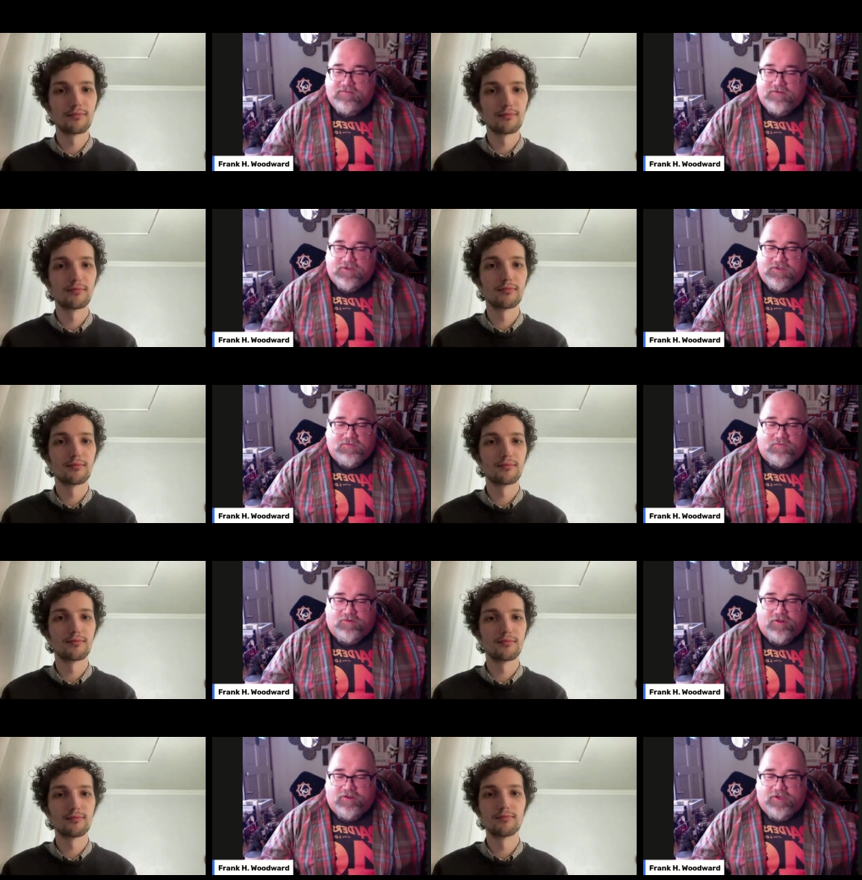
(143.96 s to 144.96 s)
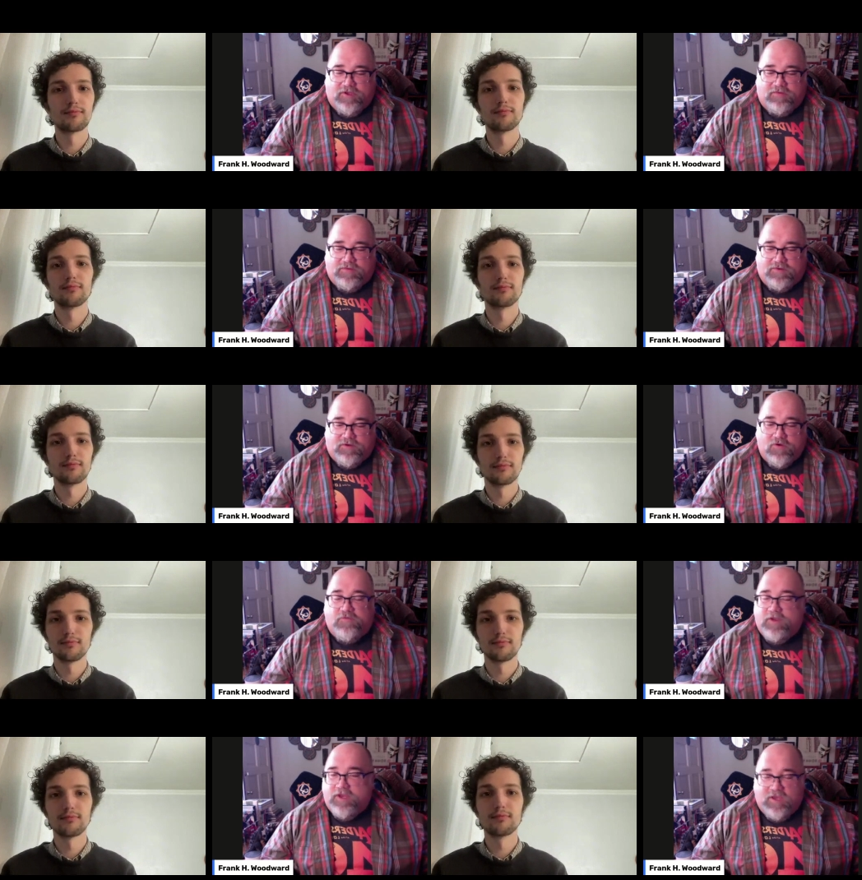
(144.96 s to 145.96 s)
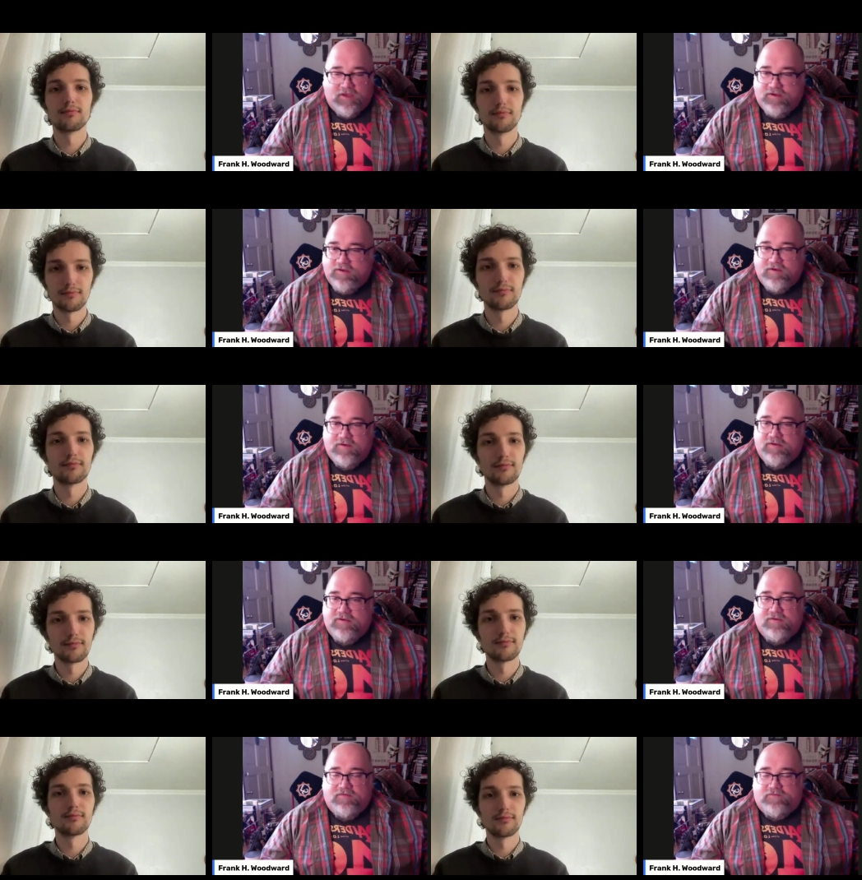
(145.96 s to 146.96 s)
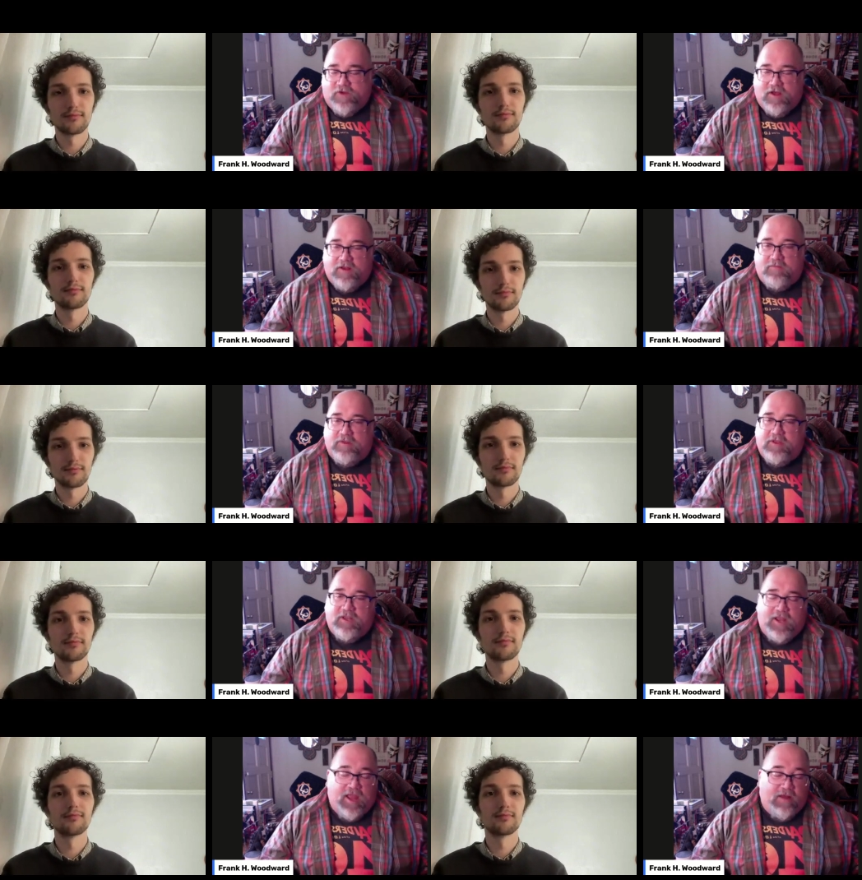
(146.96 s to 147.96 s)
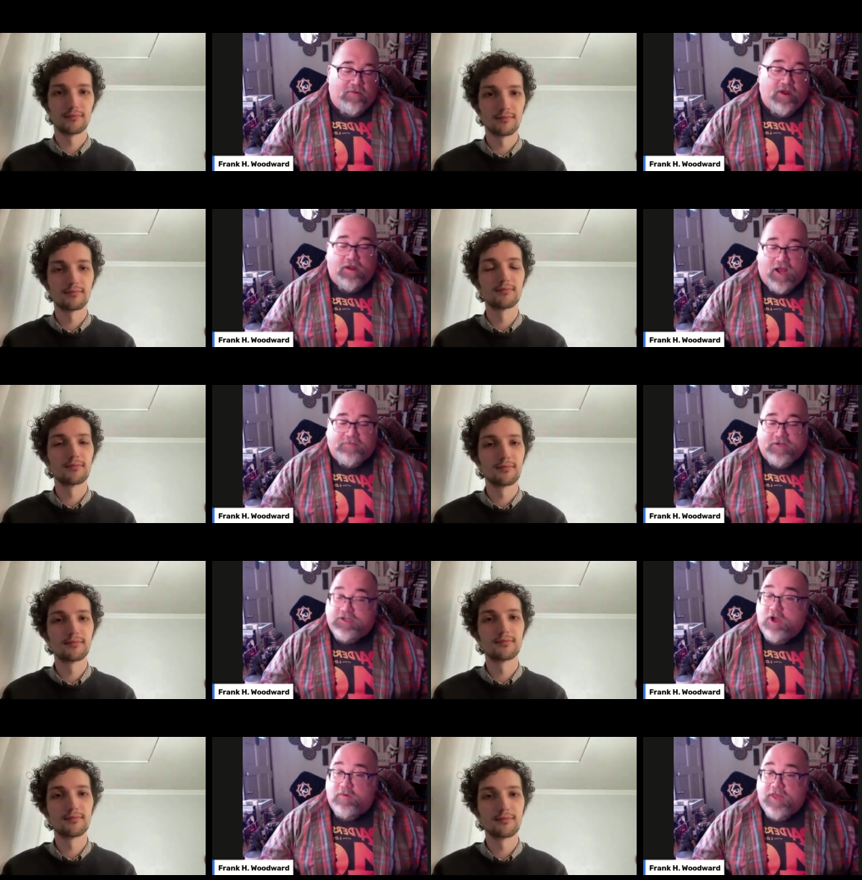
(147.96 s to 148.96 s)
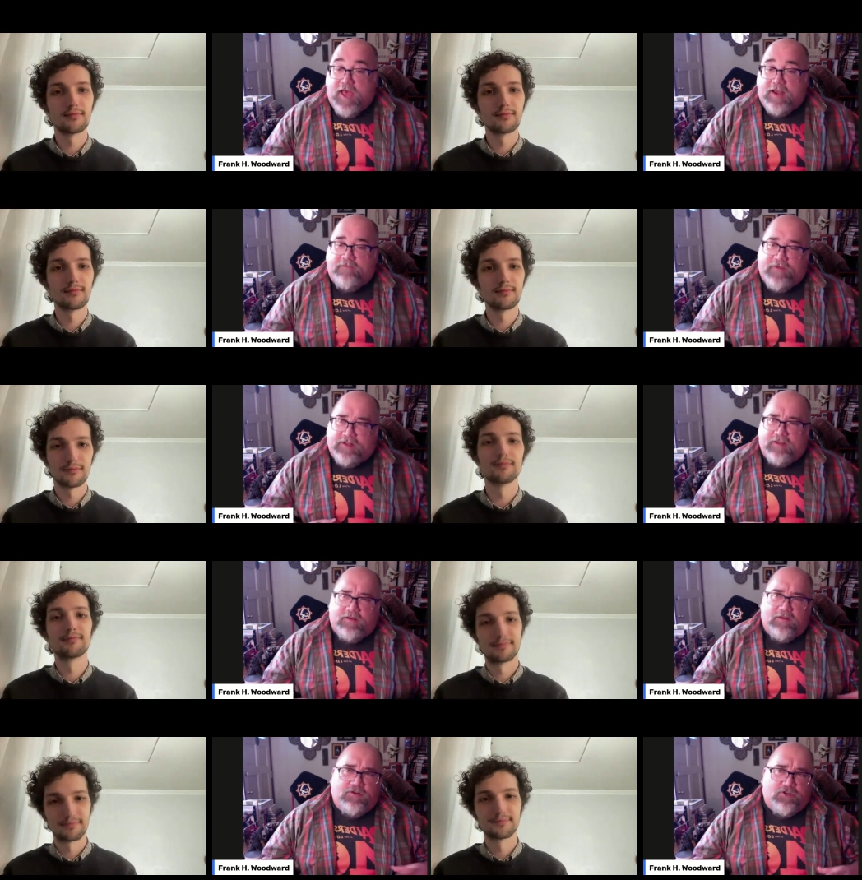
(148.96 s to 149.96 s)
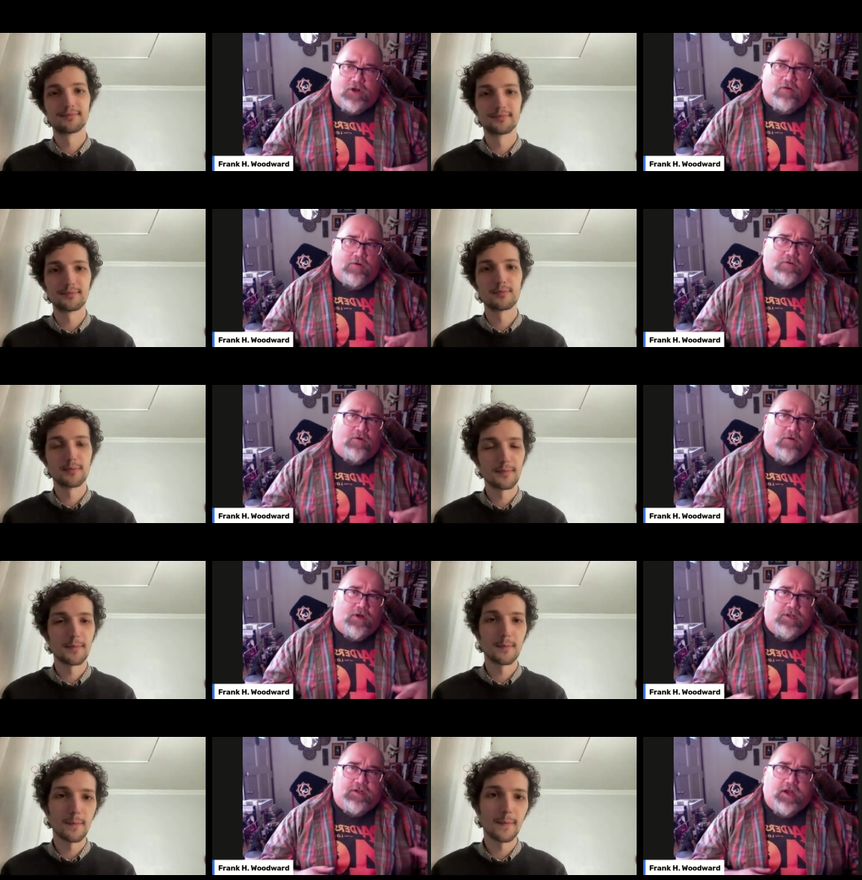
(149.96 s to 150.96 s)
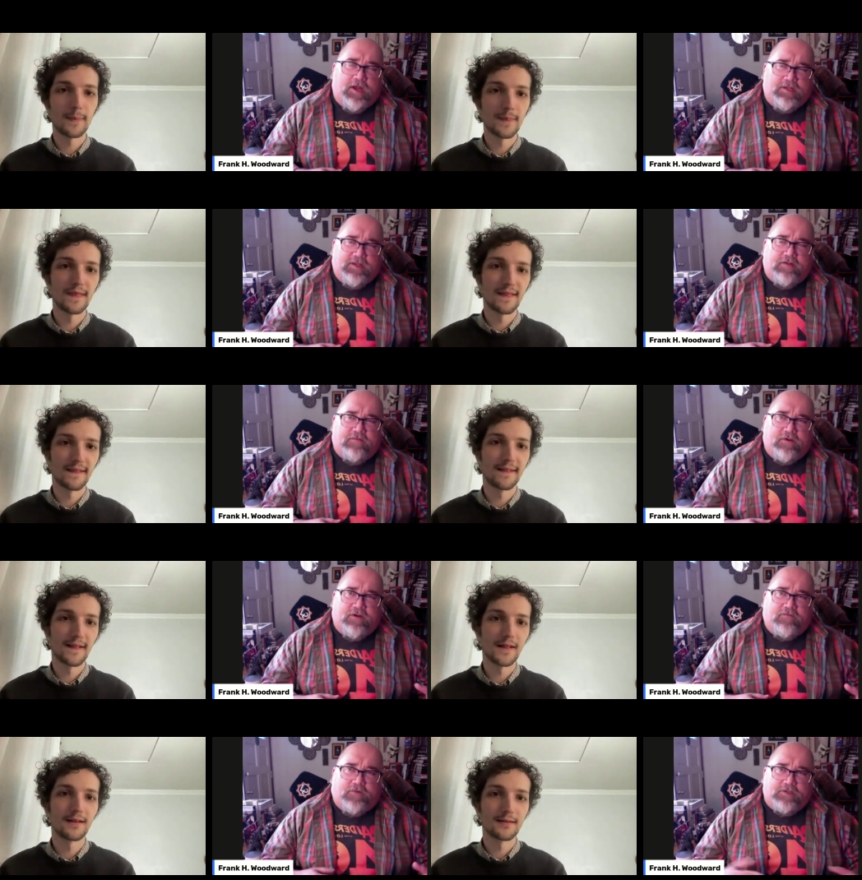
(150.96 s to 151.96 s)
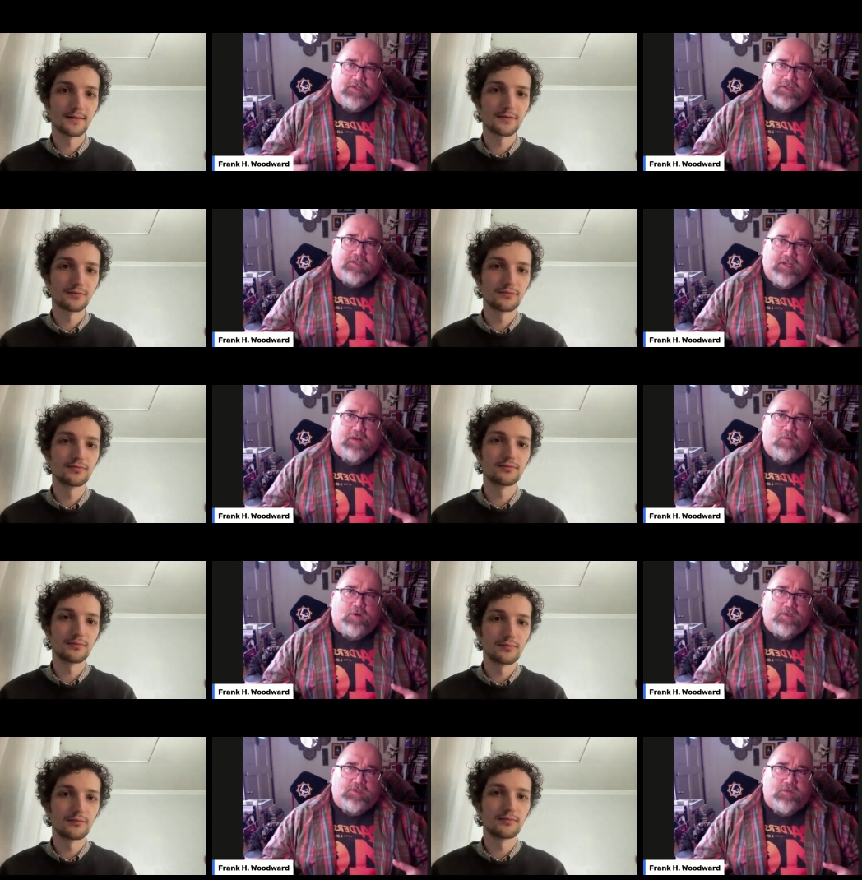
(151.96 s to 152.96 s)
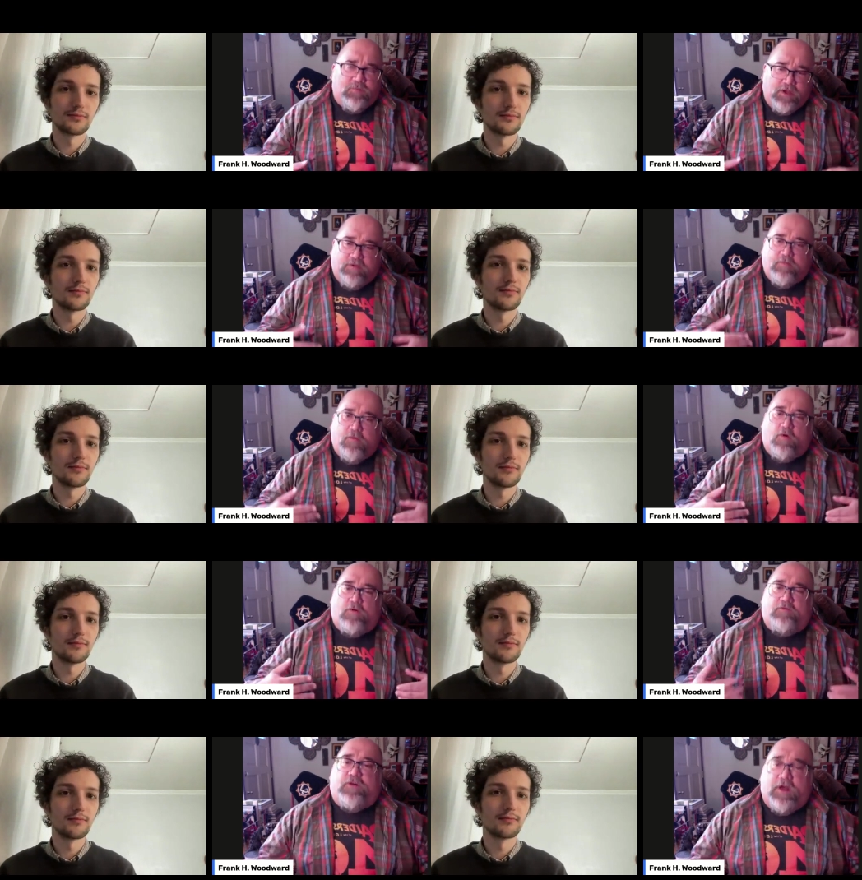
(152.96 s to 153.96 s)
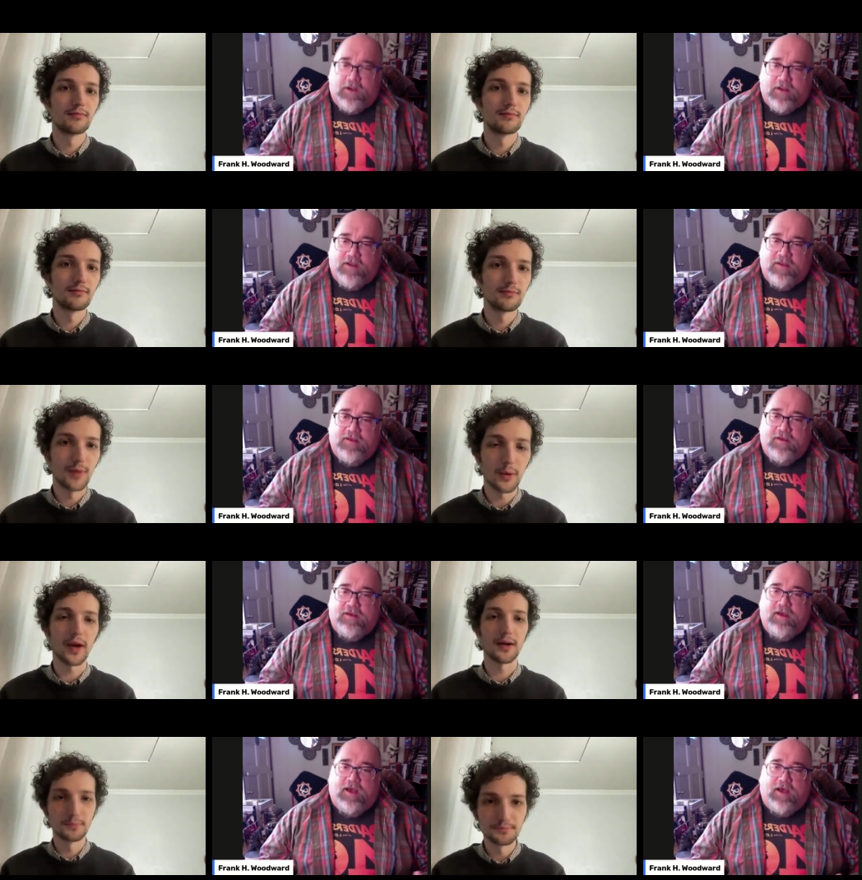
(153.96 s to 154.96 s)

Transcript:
Speaker 1: just really goofy fun with it, and we opted to go with that. In fact, in general, the whole idea of what does it eat was to be more fun. Okay.